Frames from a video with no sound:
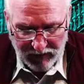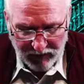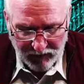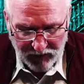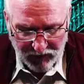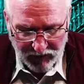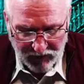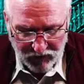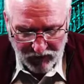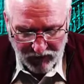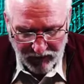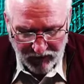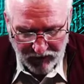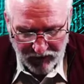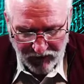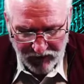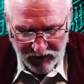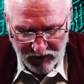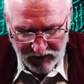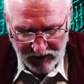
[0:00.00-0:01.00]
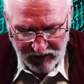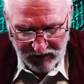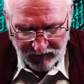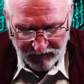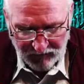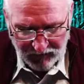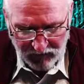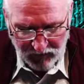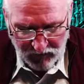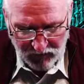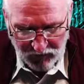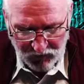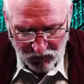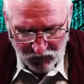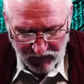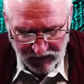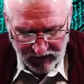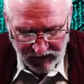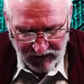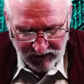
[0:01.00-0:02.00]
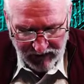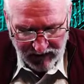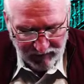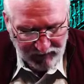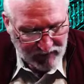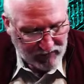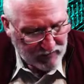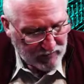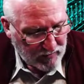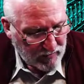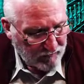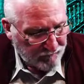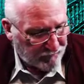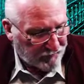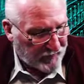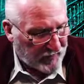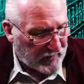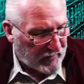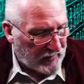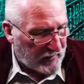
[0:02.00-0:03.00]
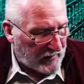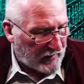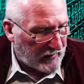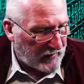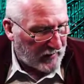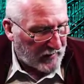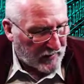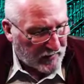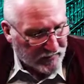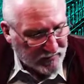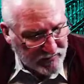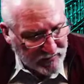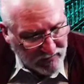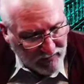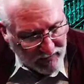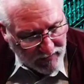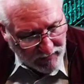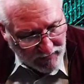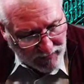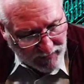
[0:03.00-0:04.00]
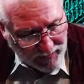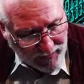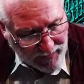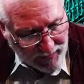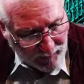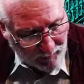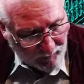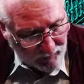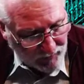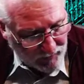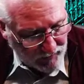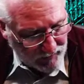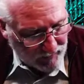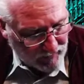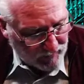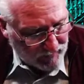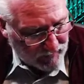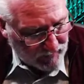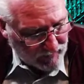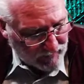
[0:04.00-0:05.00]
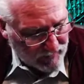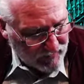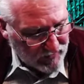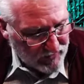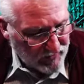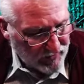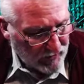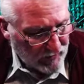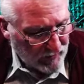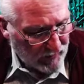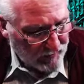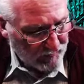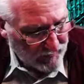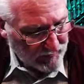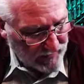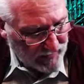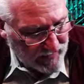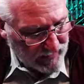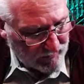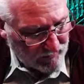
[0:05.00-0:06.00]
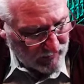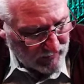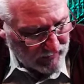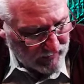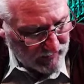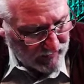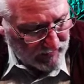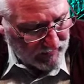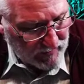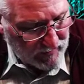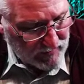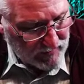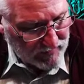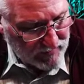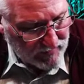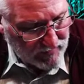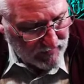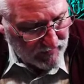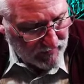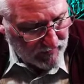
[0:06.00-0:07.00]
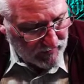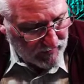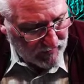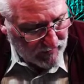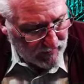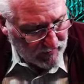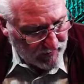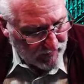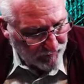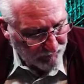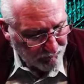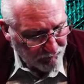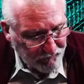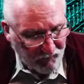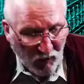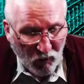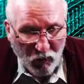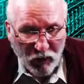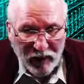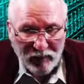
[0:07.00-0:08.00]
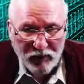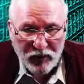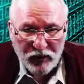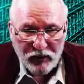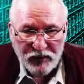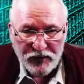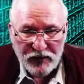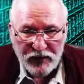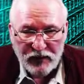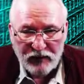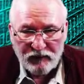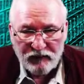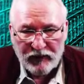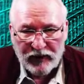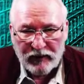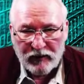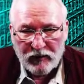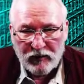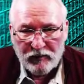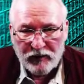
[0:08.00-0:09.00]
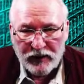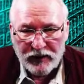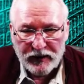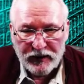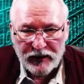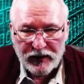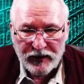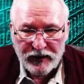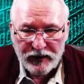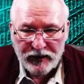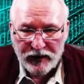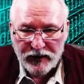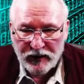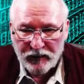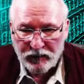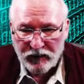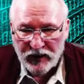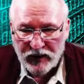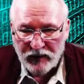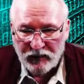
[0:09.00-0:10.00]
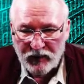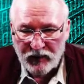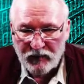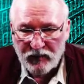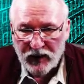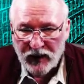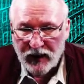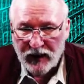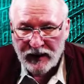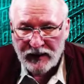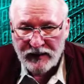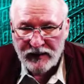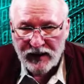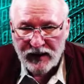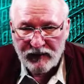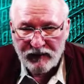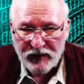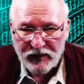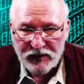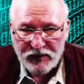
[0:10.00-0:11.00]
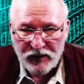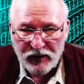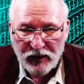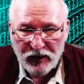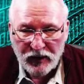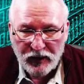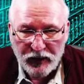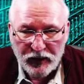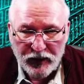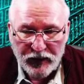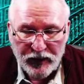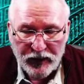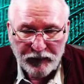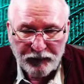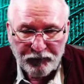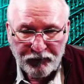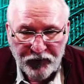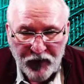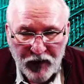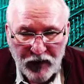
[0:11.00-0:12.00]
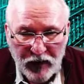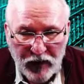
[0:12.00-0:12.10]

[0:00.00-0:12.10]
and I'm going to run through just a few quick steps here to get LAMP installed. LAMP, again, is the web hosting environment that many people like to have installed on